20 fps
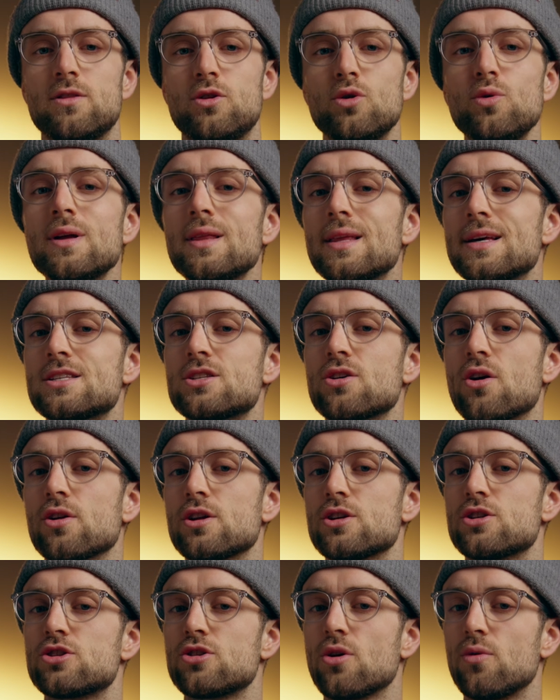doing this on a
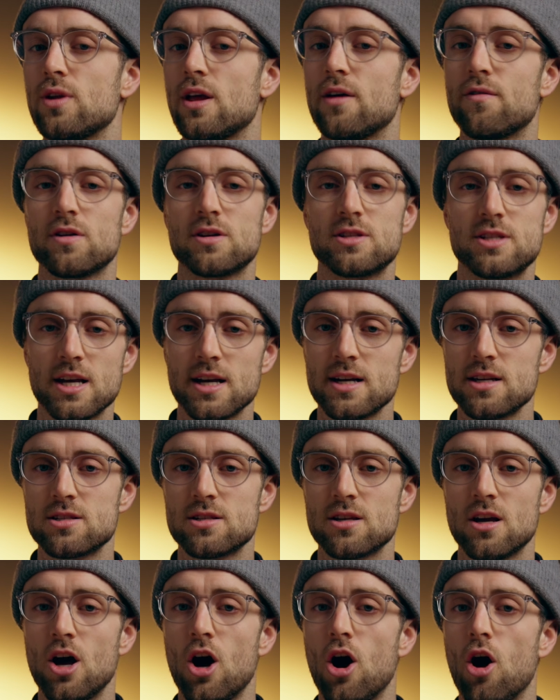Sony
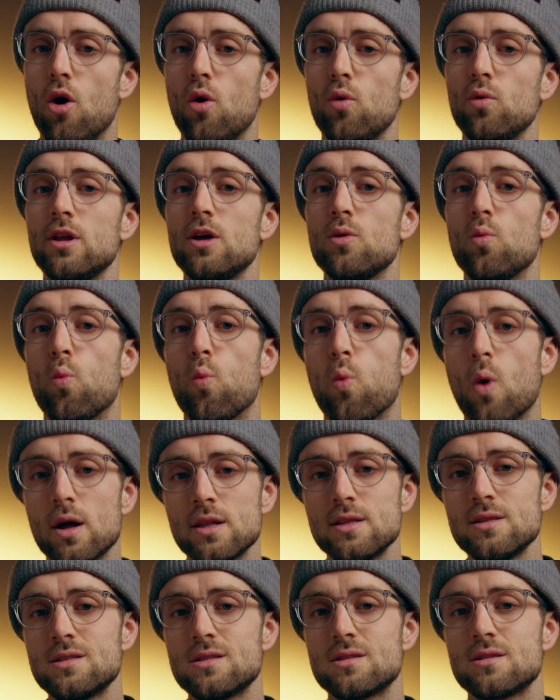FX6, only
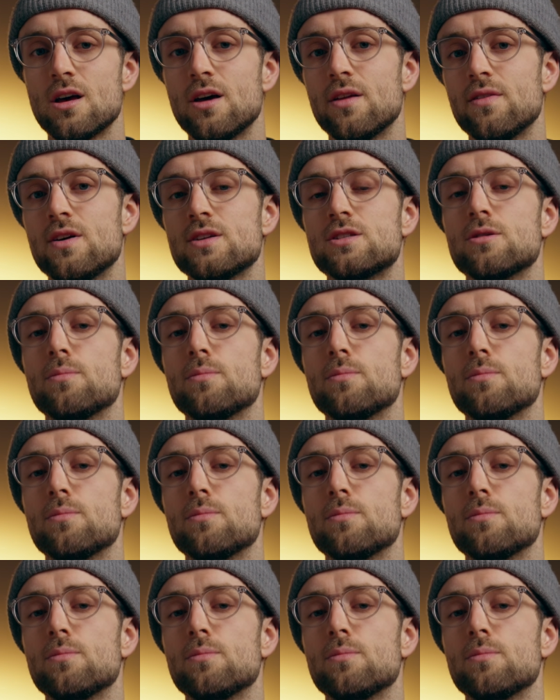once does